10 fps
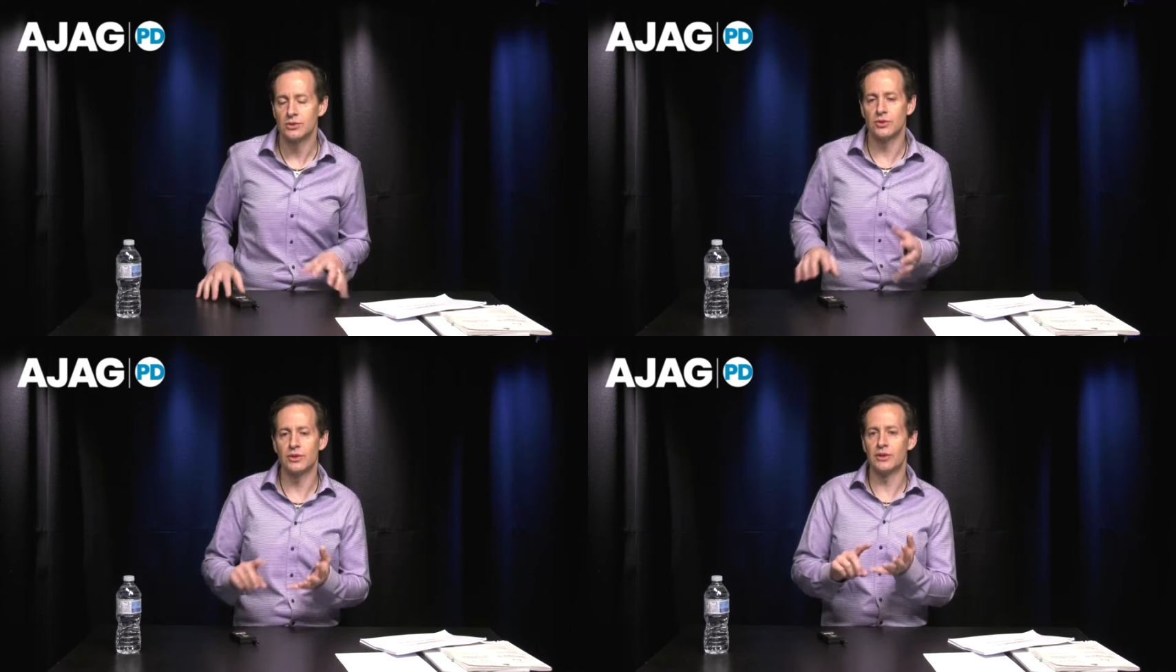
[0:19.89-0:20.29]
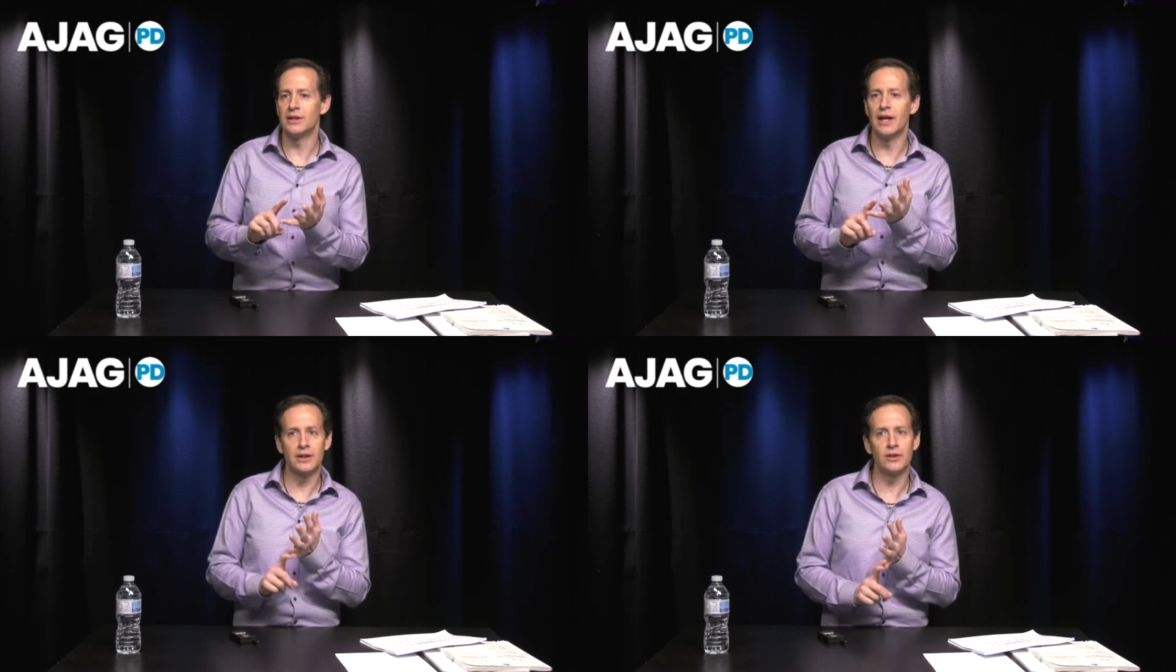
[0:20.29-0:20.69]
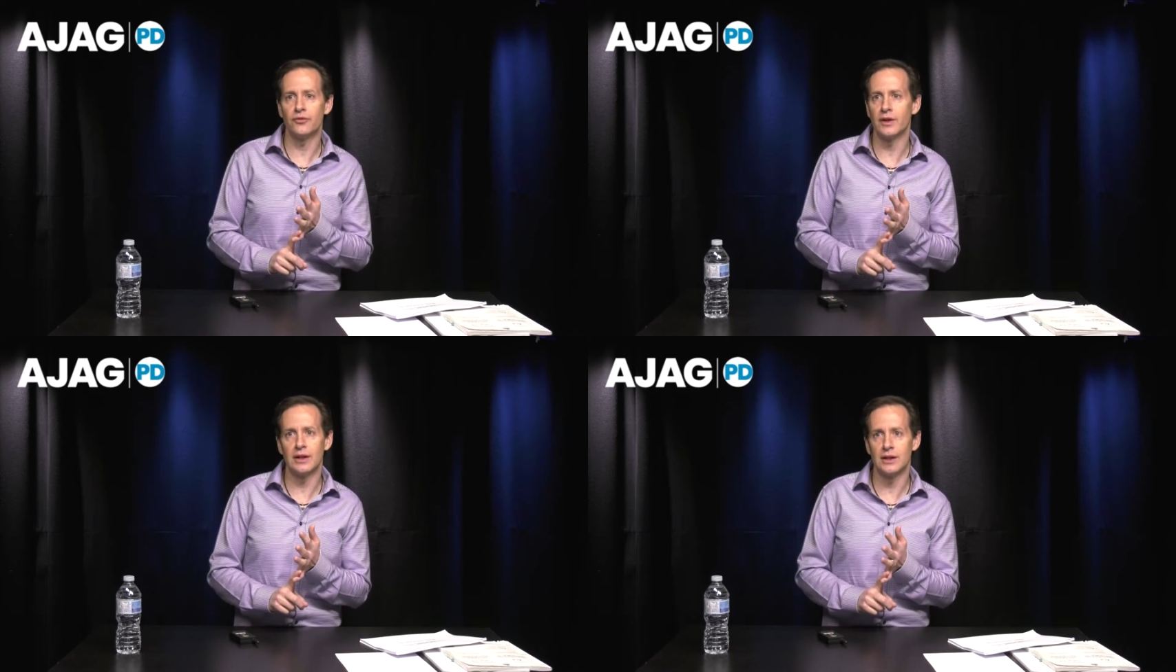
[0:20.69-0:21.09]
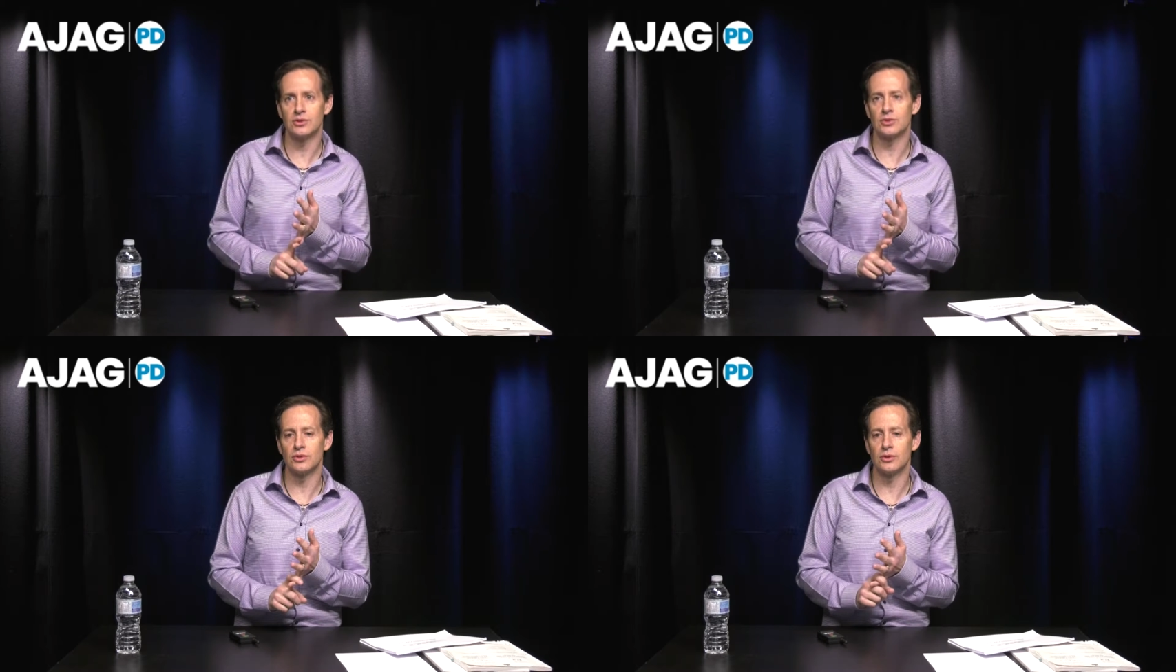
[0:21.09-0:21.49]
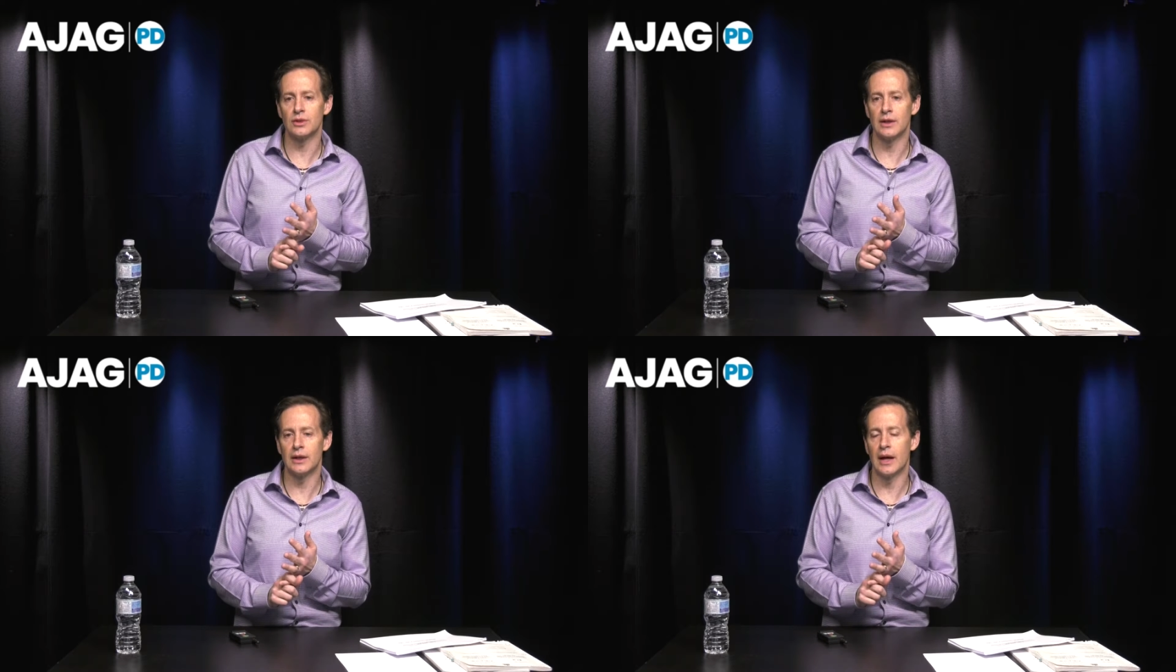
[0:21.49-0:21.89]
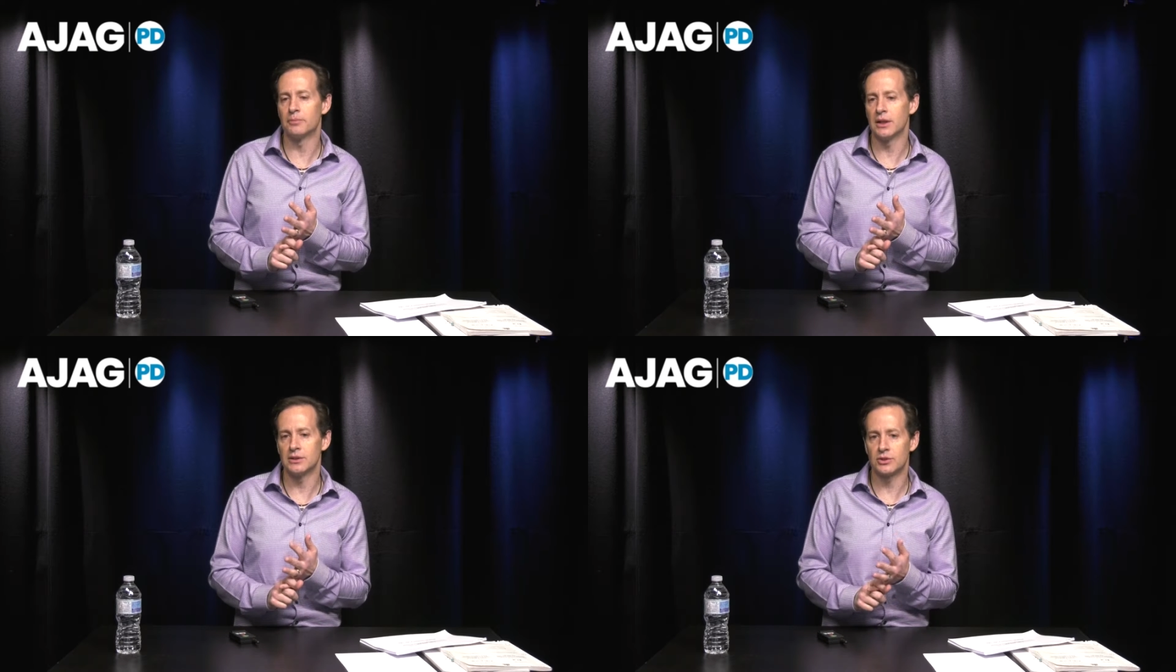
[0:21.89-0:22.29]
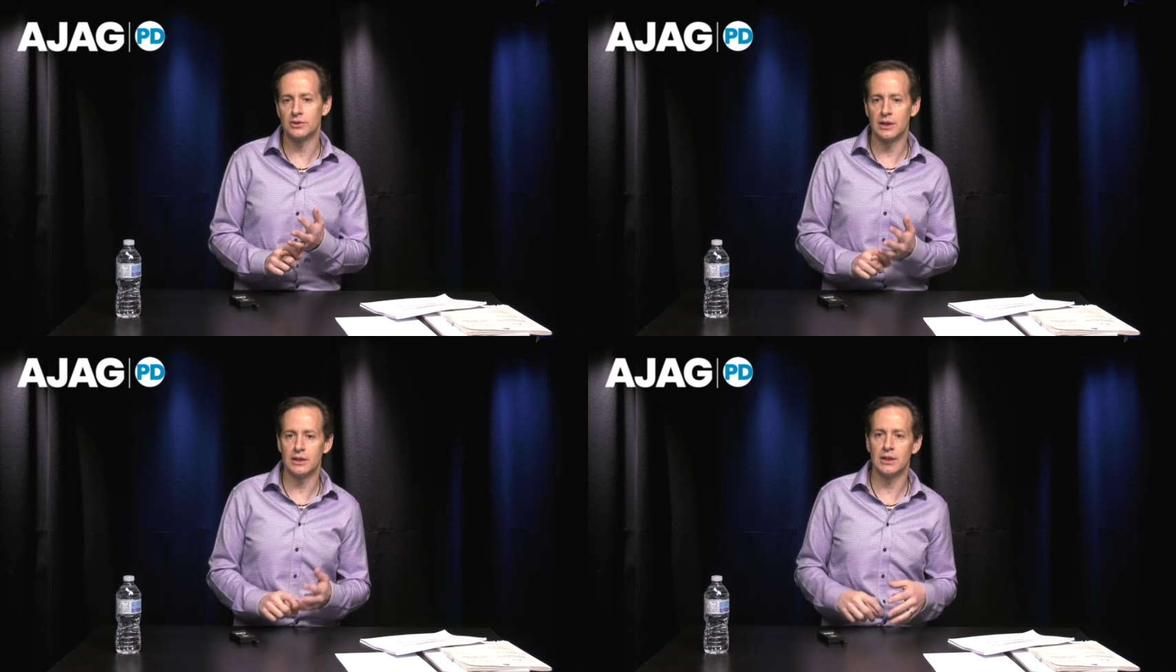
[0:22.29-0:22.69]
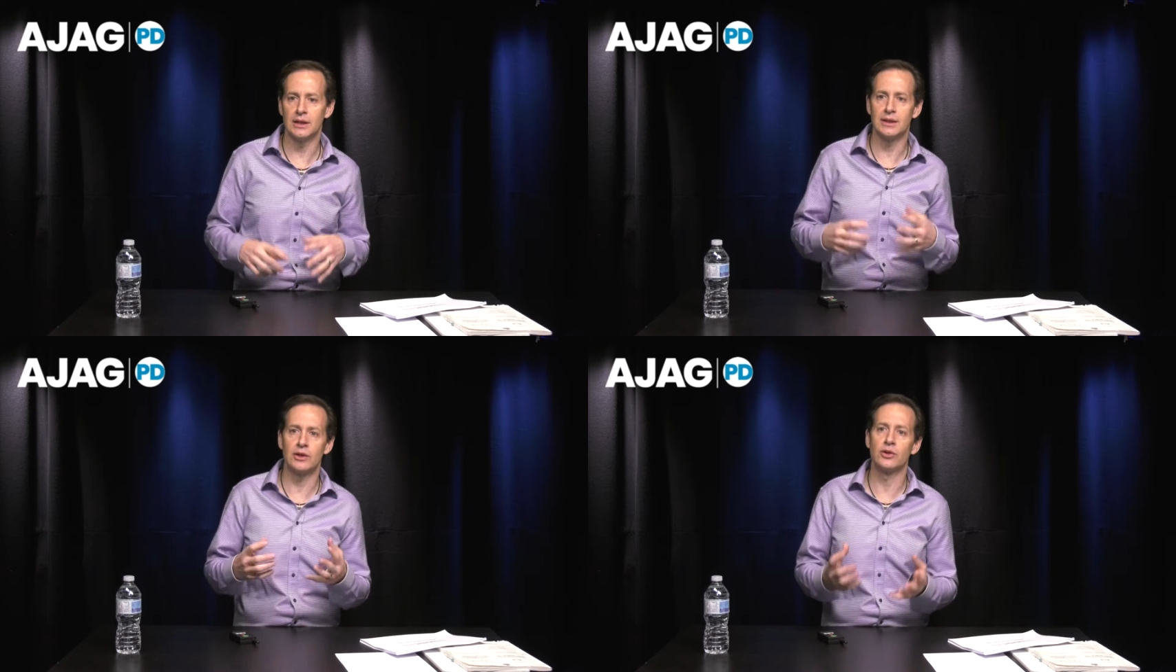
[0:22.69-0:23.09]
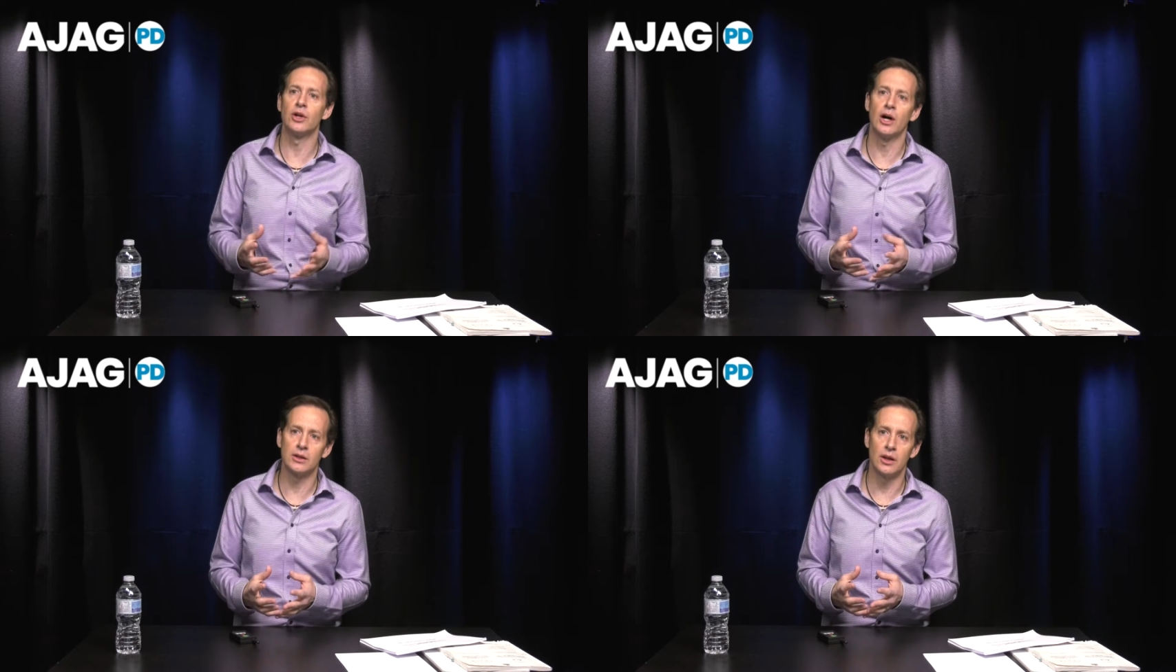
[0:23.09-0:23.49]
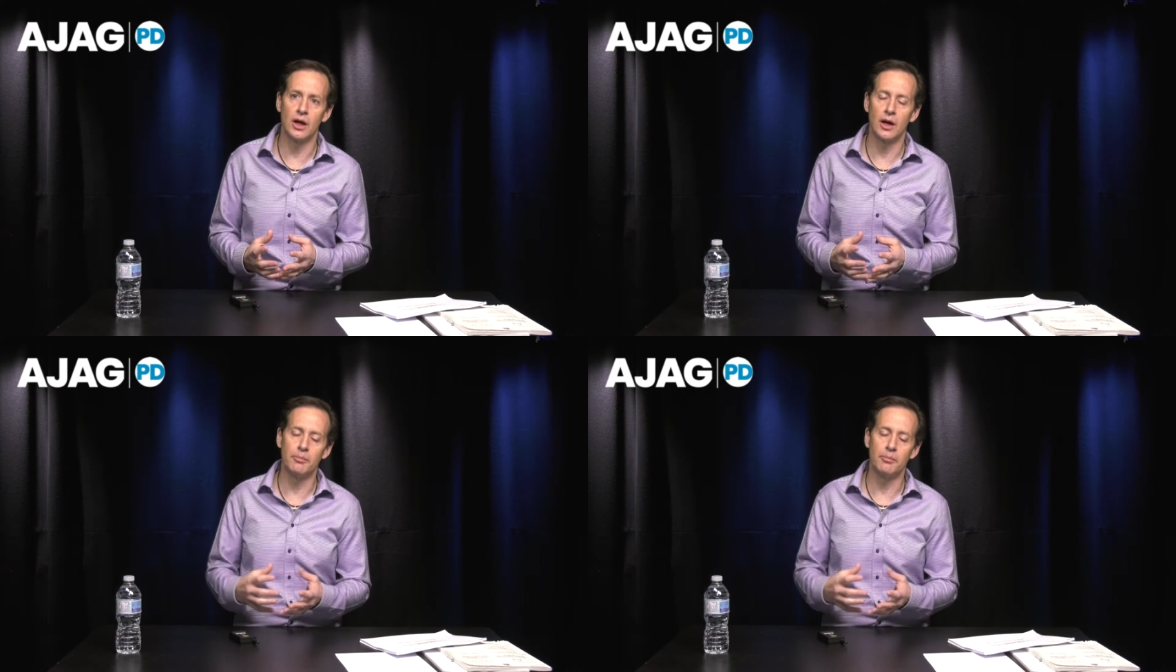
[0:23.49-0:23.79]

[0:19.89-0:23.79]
So there, none of the financial updates are done yet, they are not law.